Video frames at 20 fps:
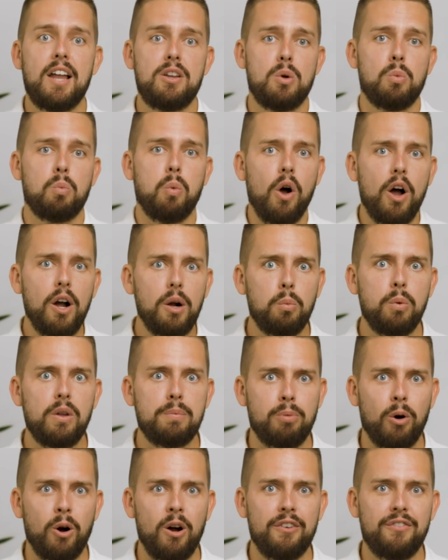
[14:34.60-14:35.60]
and you work
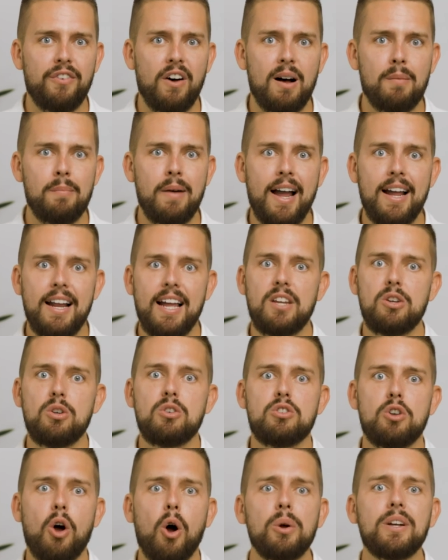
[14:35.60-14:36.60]
with ProfileMate and
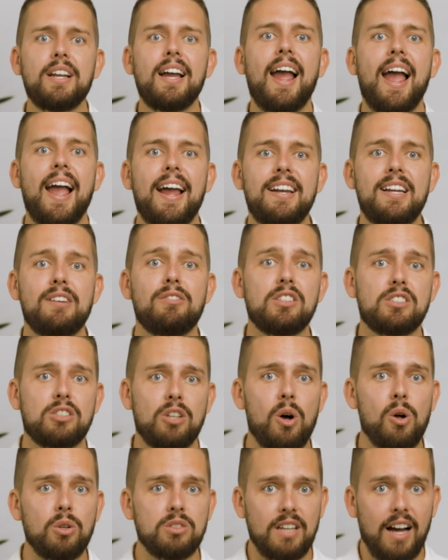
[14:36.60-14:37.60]
you don't get any
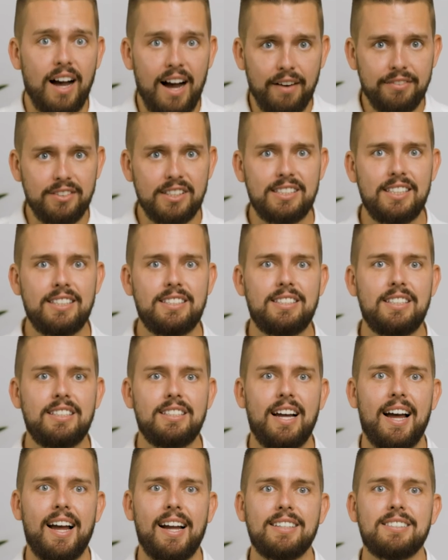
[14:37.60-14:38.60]
results after
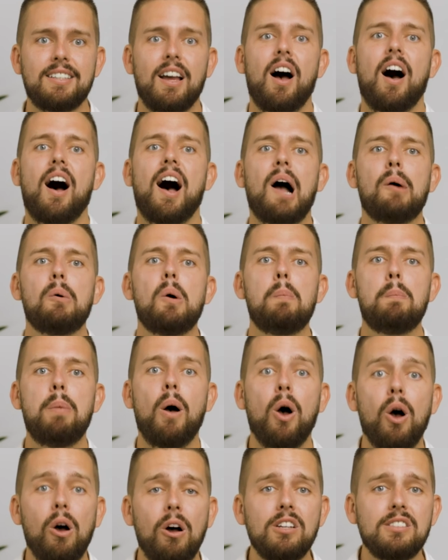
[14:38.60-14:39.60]
60 days, I will
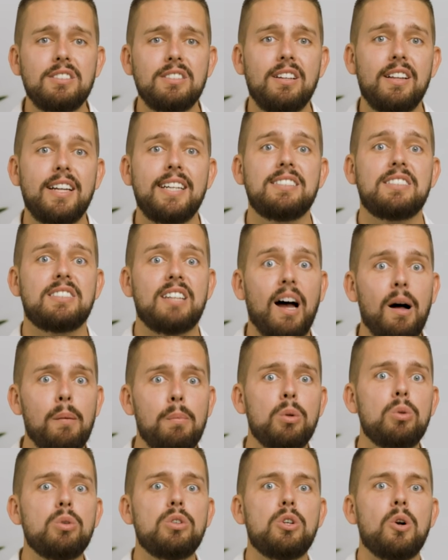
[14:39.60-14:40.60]
personally
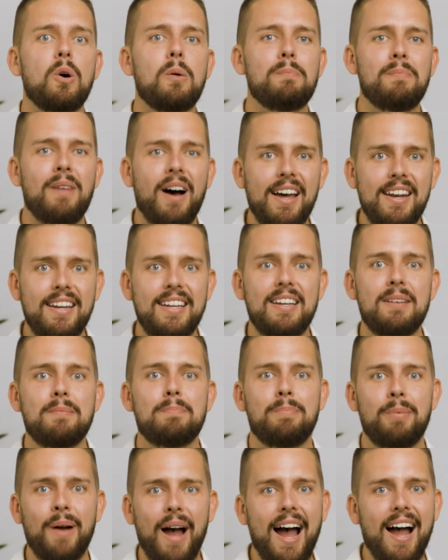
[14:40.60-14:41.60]
double your money
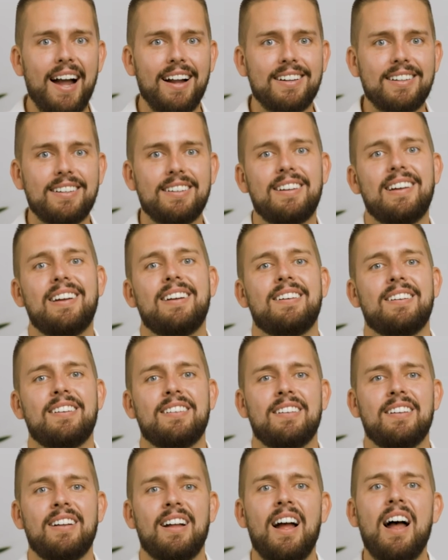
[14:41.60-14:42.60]
back.
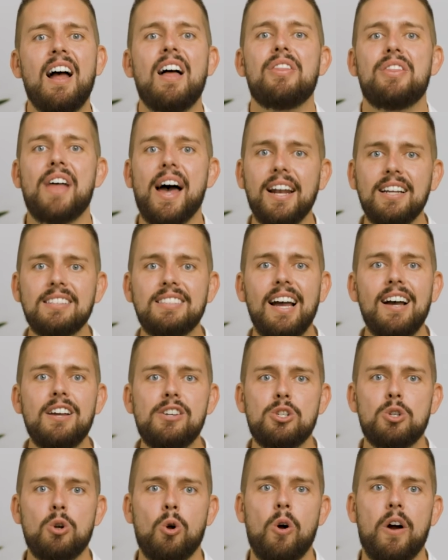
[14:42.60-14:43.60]
That is
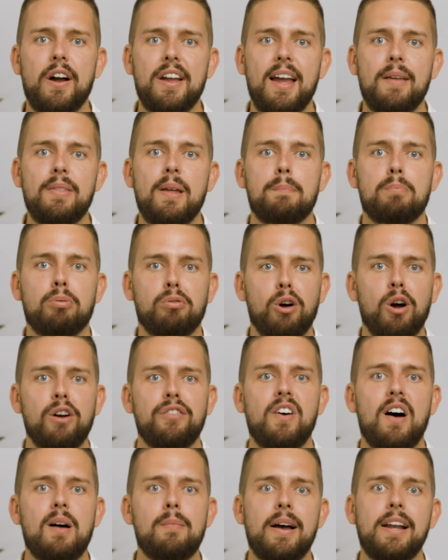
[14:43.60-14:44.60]
how sure I am that
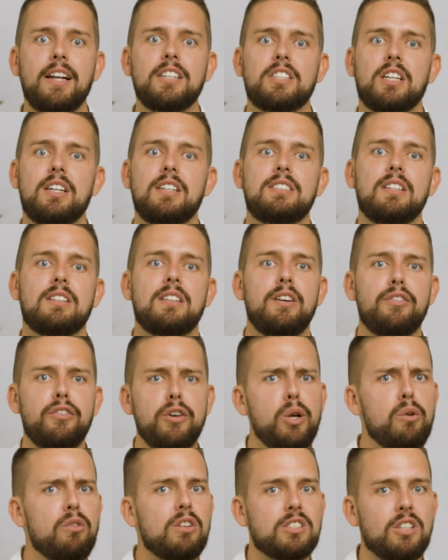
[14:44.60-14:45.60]
ProfileMate is gonna
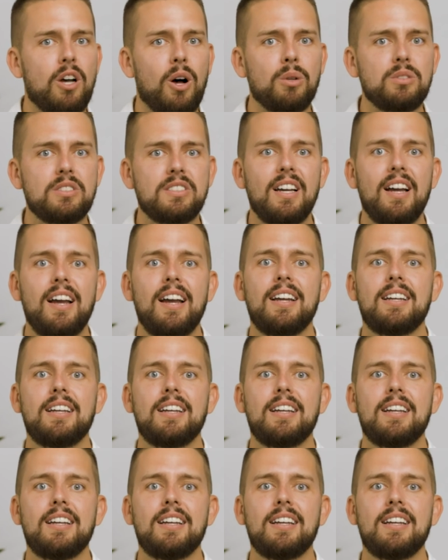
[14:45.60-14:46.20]
deliver you results,